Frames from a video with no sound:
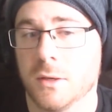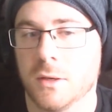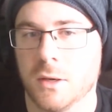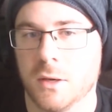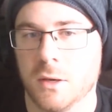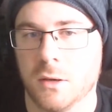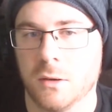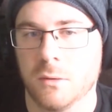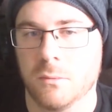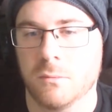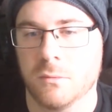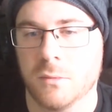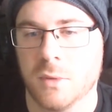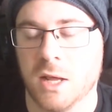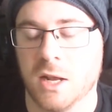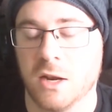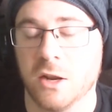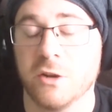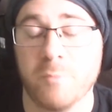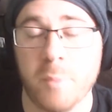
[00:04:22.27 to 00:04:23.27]

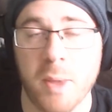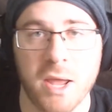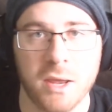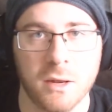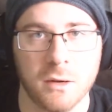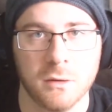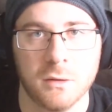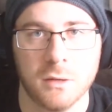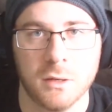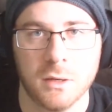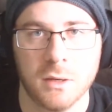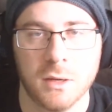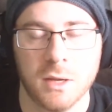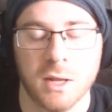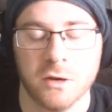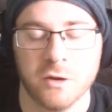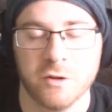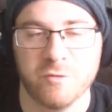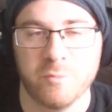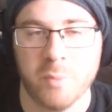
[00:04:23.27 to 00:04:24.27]
pain,
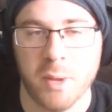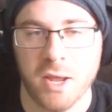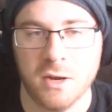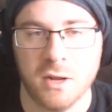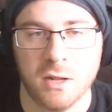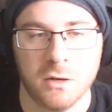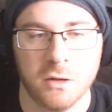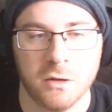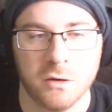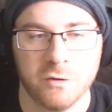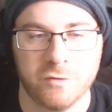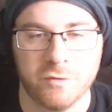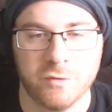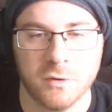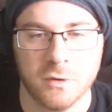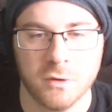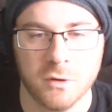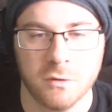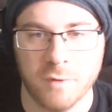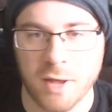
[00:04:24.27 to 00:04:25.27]
a lot of
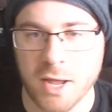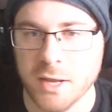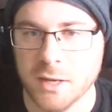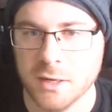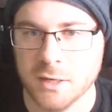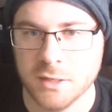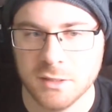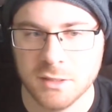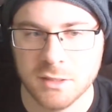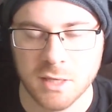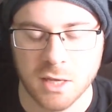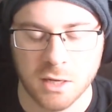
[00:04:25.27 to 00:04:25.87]
violence,